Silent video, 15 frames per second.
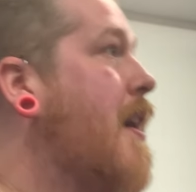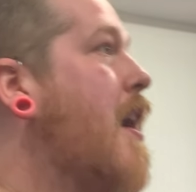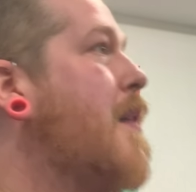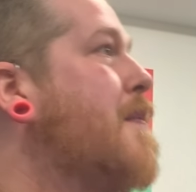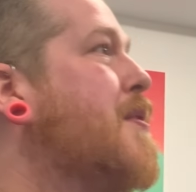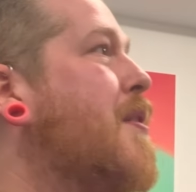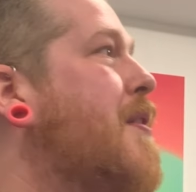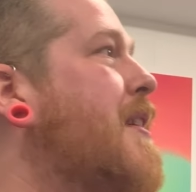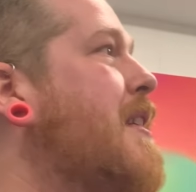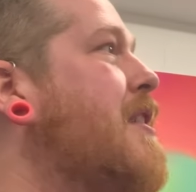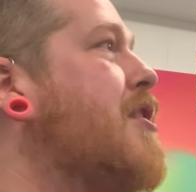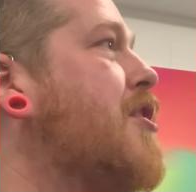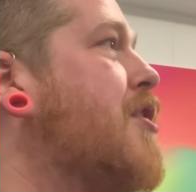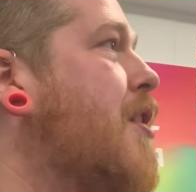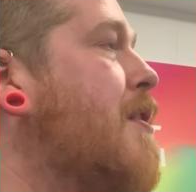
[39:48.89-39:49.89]
I'm sorry to
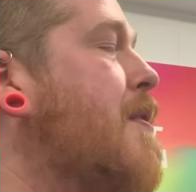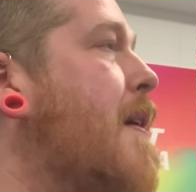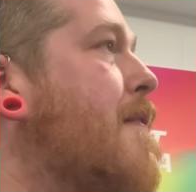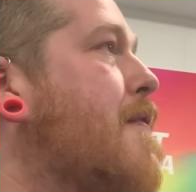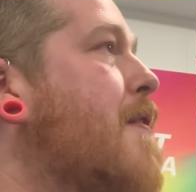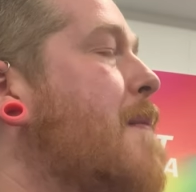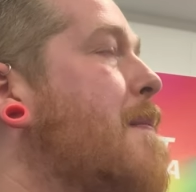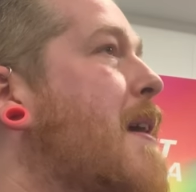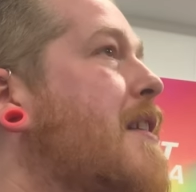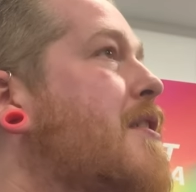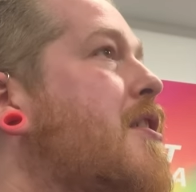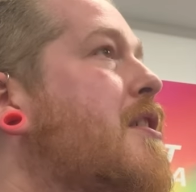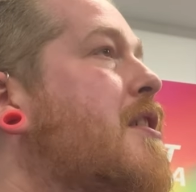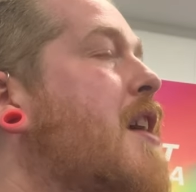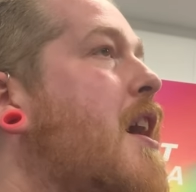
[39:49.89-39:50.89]
show you everything, but I
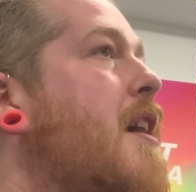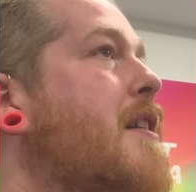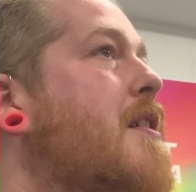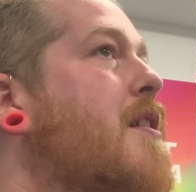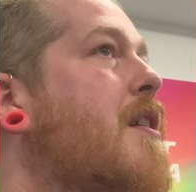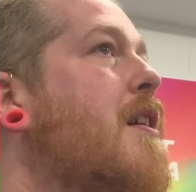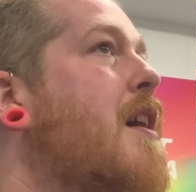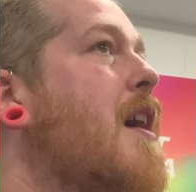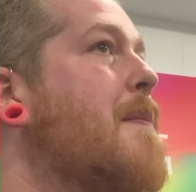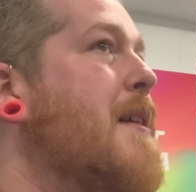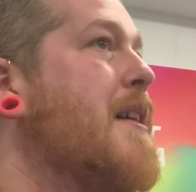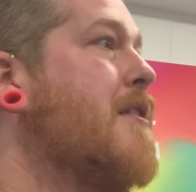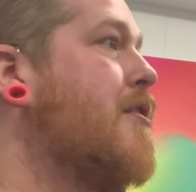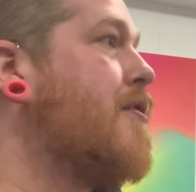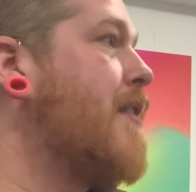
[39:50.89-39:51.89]
just kind of got a
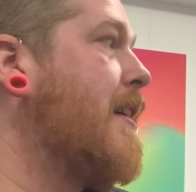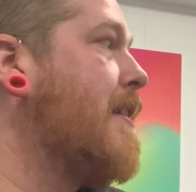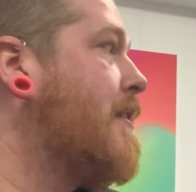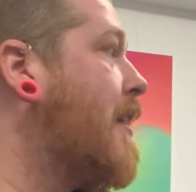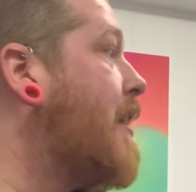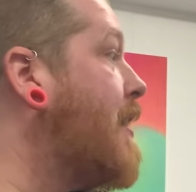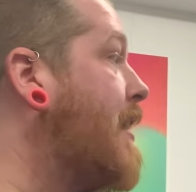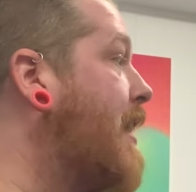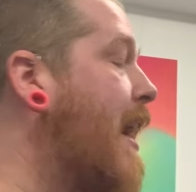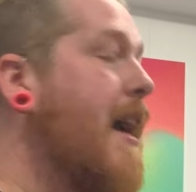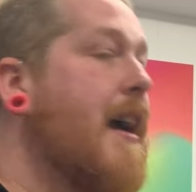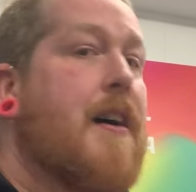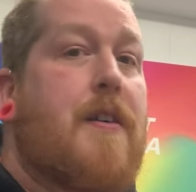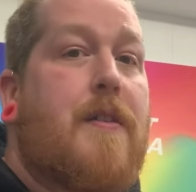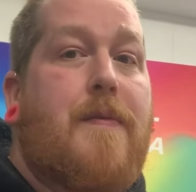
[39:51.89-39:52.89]
bit stressed, and
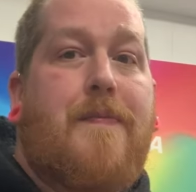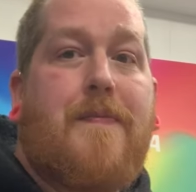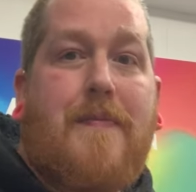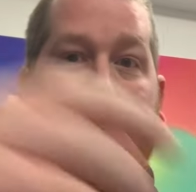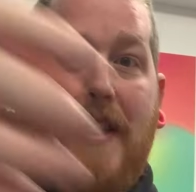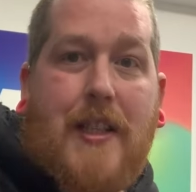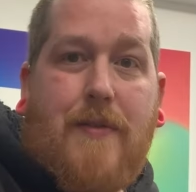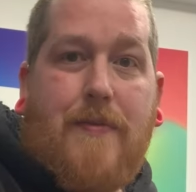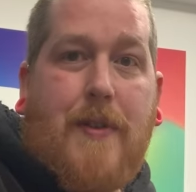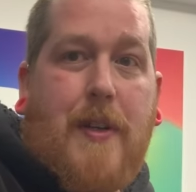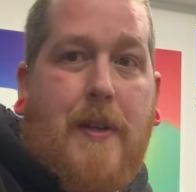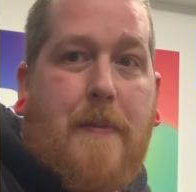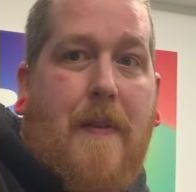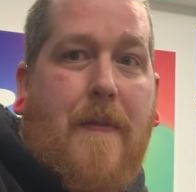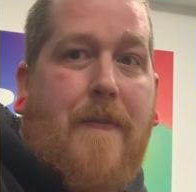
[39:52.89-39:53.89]
now this
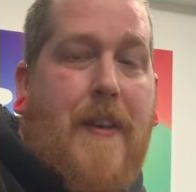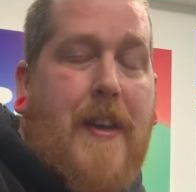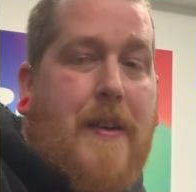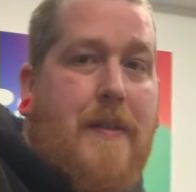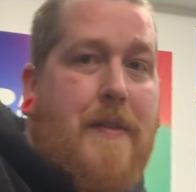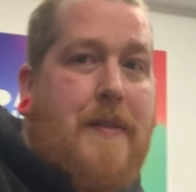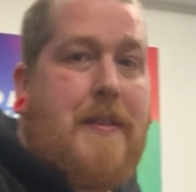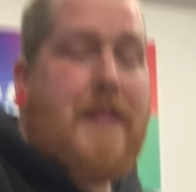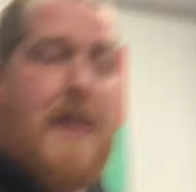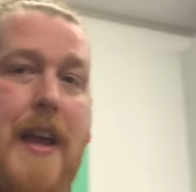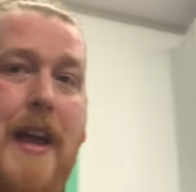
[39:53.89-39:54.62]
room feels